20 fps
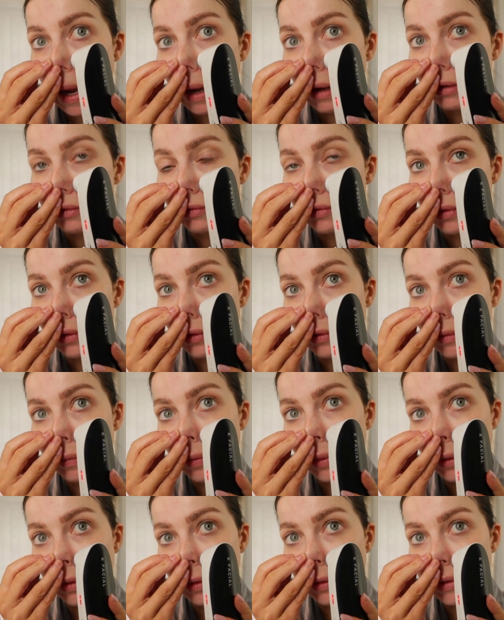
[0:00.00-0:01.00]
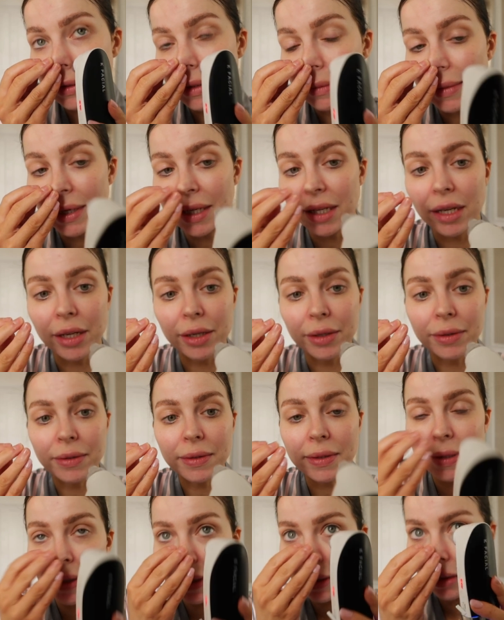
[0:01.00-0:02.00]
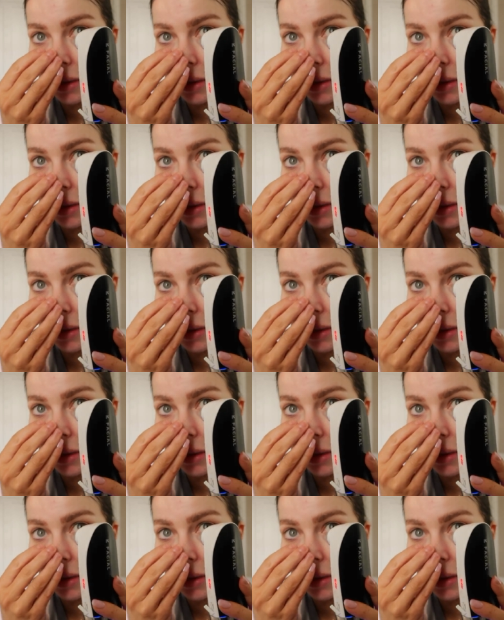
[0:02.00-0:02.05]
over all the pores on my nose